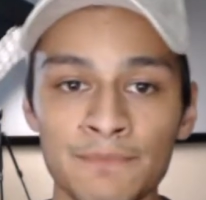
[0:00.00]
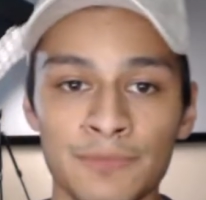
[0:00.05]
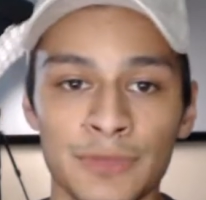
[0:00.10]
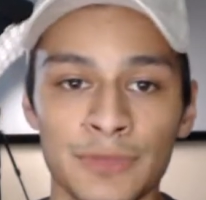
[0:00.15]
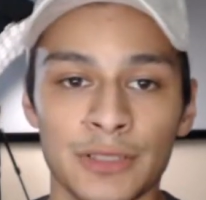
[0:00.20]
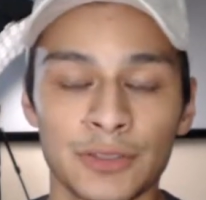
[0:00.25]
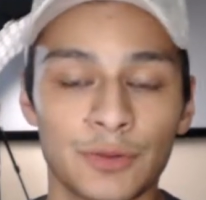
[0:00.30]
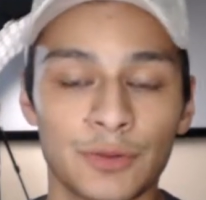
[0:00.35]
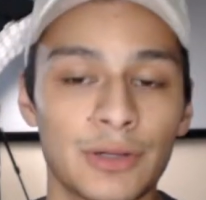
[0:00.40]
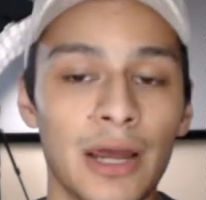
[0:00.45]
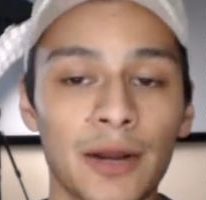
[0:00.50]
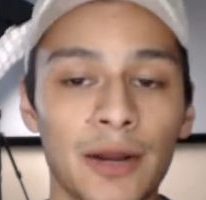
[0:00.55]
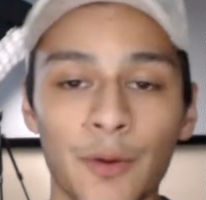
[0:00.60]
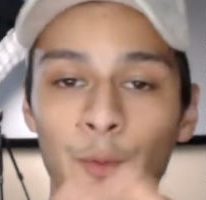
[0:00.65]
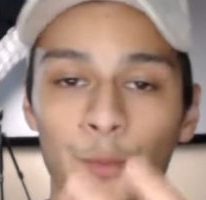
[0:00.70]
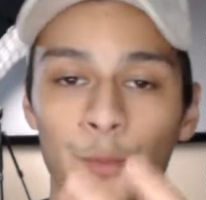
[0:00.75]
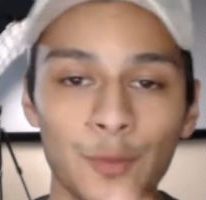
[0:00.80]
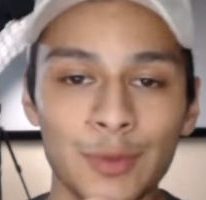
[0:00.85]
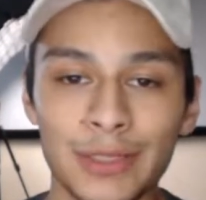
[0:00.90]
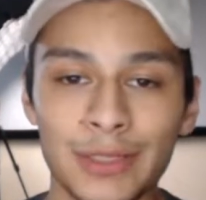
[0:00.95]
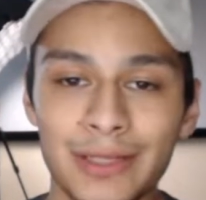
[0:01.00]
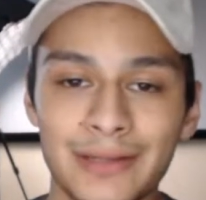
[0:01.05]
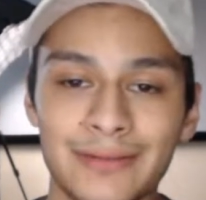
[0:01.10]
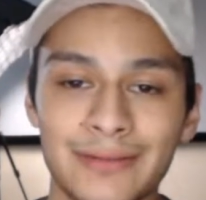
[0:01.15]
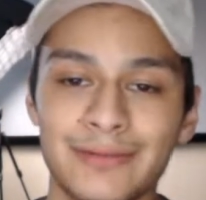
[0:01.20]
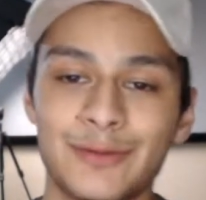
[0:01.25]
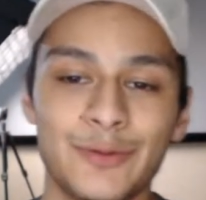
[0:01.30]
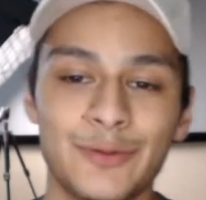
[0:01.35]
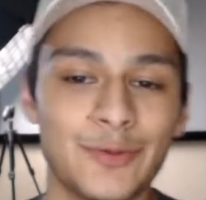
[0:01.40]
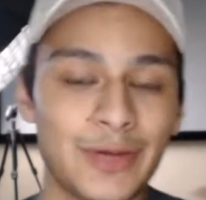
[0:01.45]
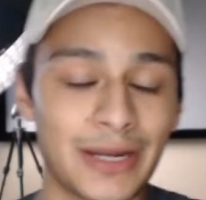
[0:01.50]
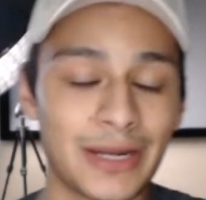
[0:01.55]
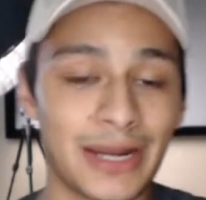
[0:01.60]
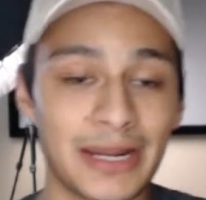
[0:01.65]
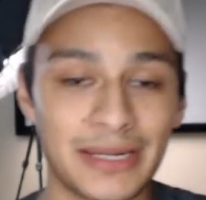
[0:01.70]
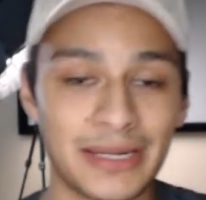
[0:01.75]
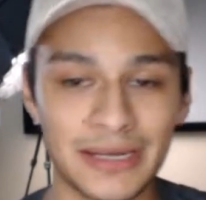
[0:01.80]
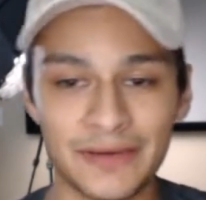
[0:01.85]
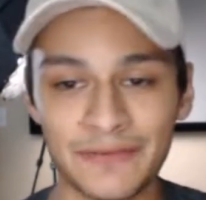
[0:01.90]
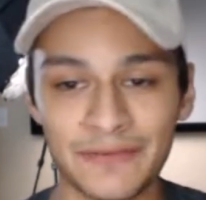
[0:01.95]
So not only do you get an
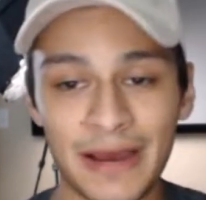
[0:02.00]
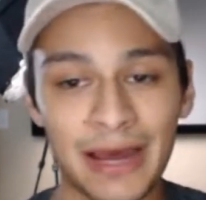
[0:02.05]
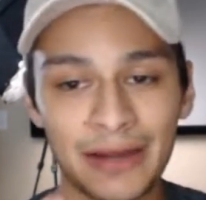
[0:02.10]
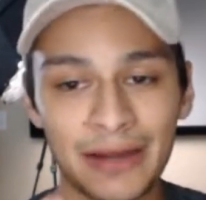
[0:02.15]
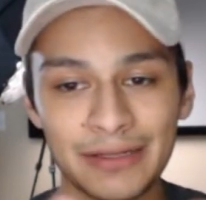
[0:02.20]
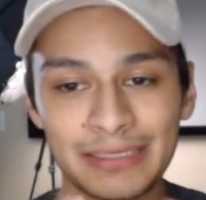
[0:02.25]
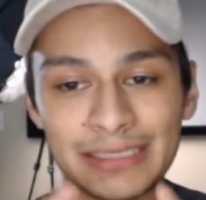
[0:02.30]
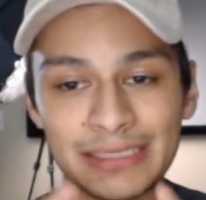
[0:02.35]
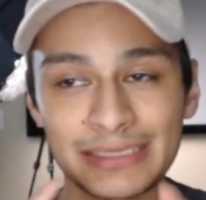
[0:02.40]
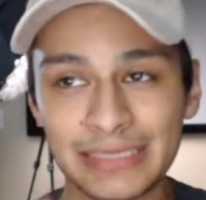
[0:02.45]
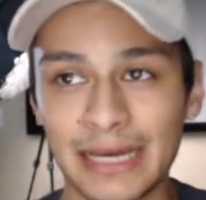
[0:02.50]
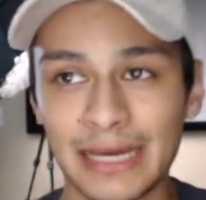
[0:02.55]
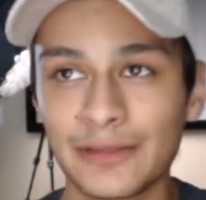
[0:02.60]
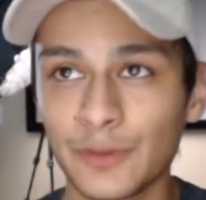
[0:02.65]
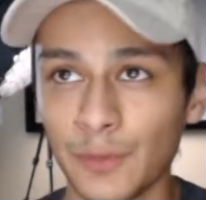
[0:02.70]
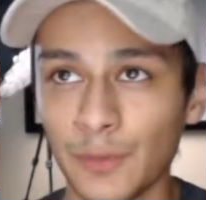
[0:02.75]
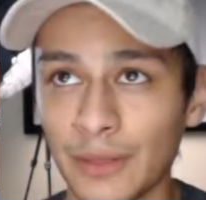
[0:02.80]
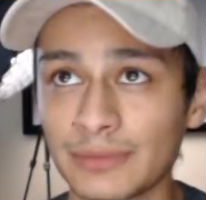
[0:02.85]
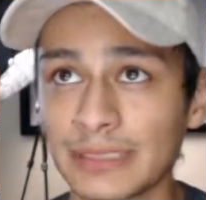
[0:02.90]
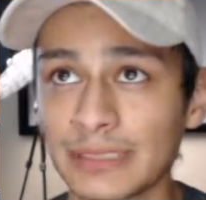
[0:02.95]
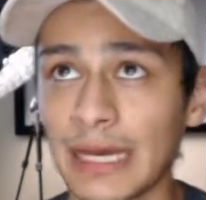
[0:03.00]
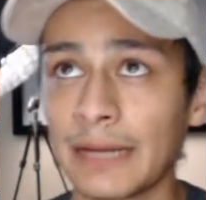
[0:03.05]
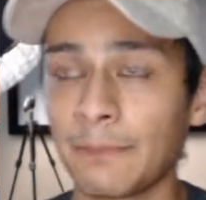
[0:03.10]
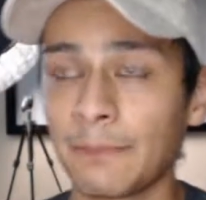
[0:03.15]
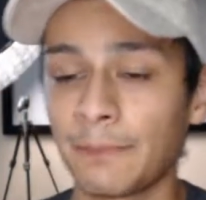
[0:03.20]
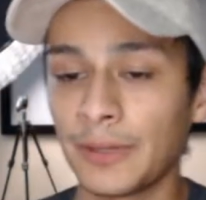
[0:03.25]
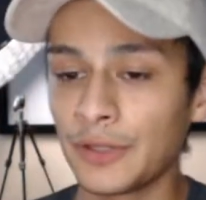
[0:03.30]
idea of how to design the website,